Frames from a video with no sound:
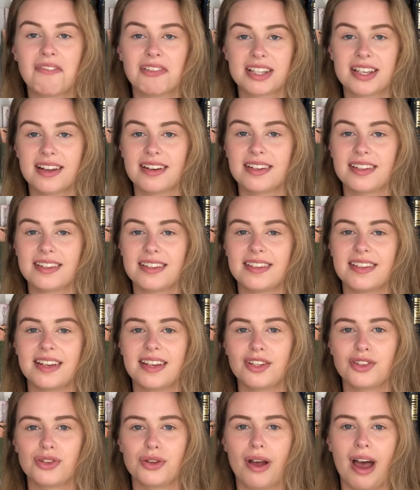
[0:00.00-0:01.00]
a
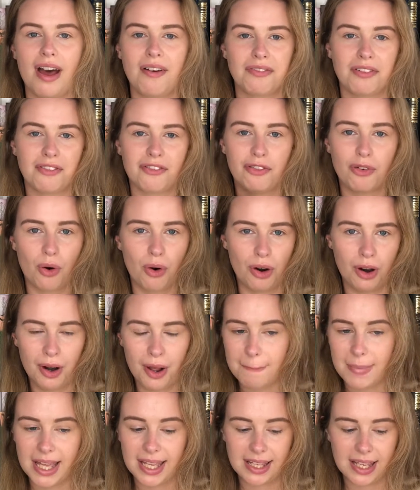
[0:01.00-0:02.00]
tendency to have the
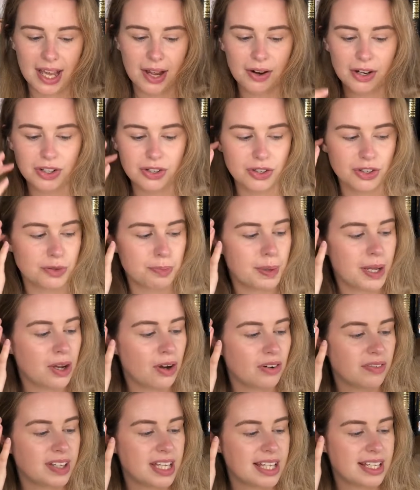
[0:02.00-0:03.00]
4 main characters
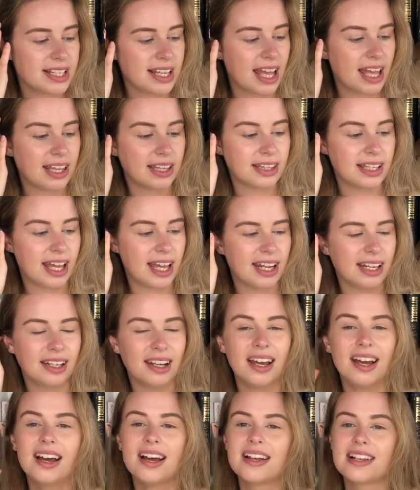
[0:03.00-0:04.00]
POVs and
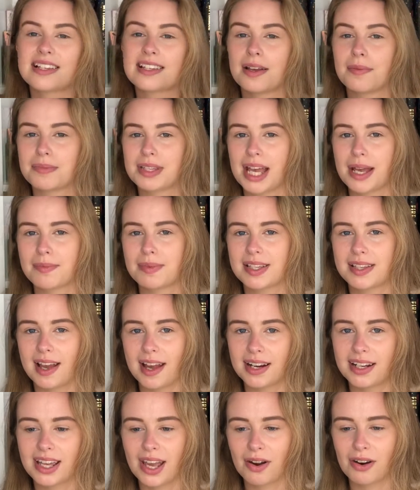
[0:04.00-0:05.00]
then sometimes
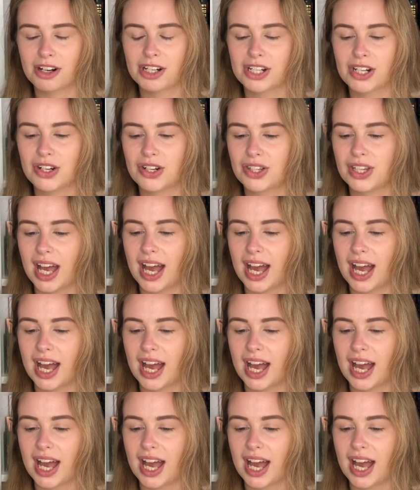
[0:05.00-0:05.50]
side characters.